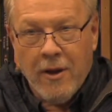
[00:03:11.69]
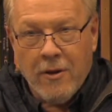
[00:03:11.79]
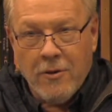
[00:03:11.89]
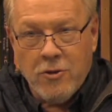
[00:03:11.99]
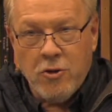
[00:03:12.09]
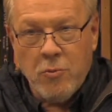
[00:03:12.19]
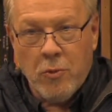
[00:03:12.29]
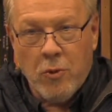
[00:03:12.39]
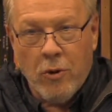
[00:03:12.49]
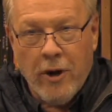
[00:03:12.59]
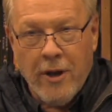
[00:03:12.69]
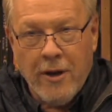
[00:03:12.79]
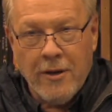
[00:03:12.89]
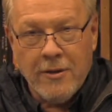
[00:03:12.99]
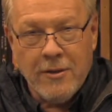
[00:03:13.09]

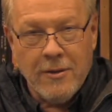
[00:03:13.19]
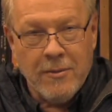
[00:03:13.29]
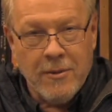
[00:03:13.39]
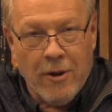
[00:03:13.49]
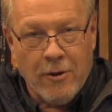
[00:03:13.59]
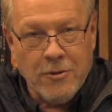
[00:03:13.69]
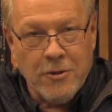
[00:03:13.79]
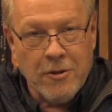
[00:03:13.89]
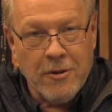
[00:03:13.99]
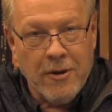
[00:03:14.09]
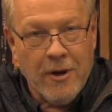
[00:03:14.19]
consumer-oriented culture,